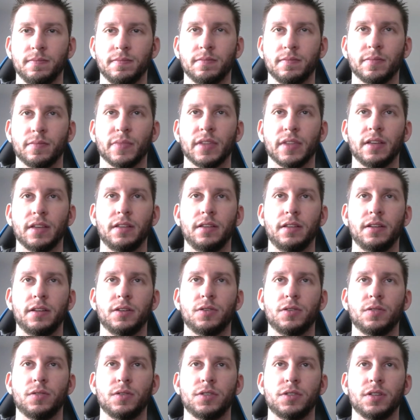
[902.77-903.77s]
And then of
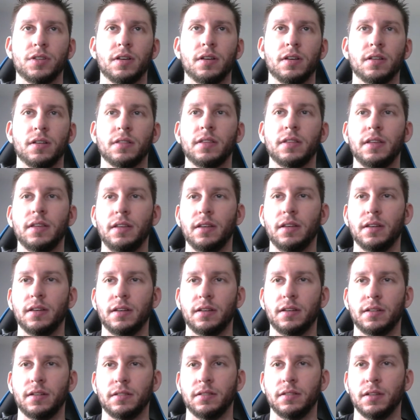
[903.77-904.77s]
course all the
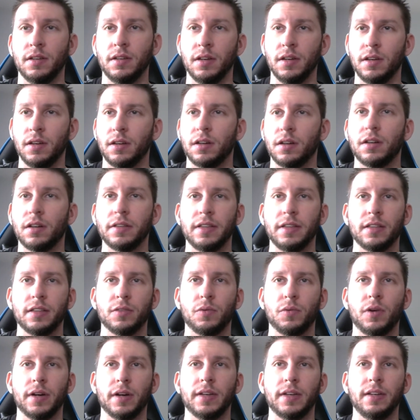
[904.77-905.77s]
uh, all the other
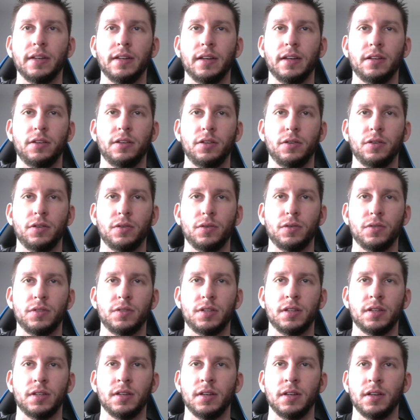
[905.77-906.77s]
Walking Dead news.
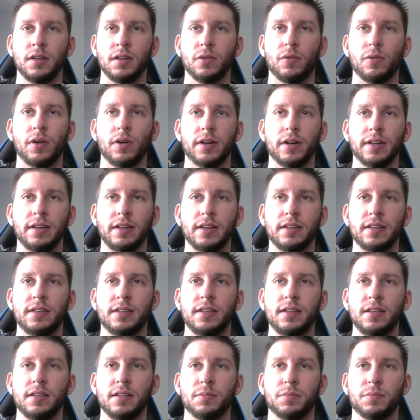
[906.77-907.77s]
Walking Dead
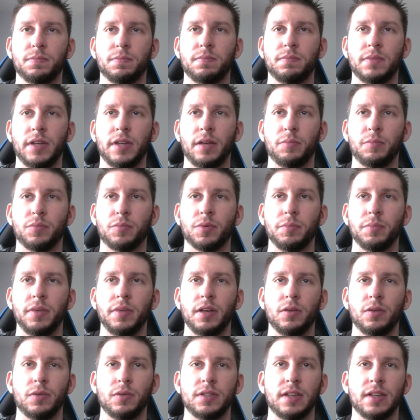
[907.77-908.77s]
season 10 premiere
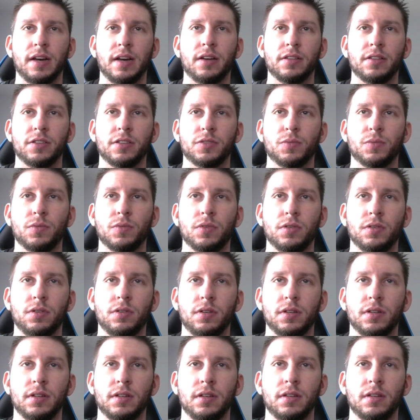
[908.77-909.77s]
was out of this
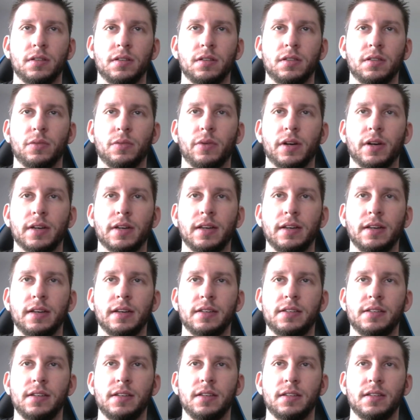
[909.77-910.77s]
world. The Walking Dead
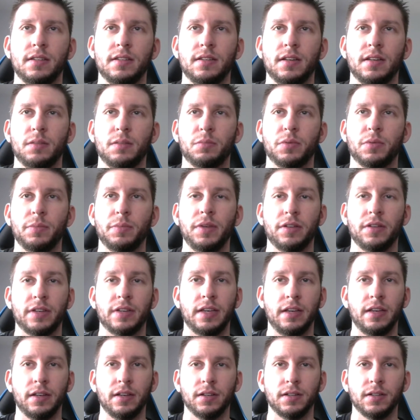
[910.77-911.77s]
season 10 premiere
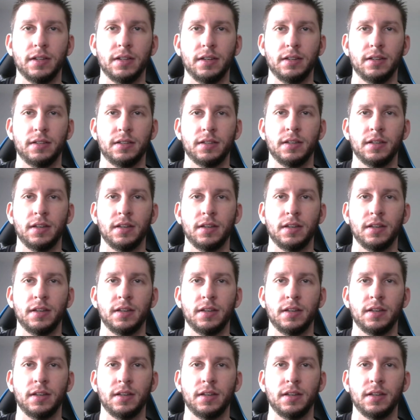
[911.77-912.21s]
killed it.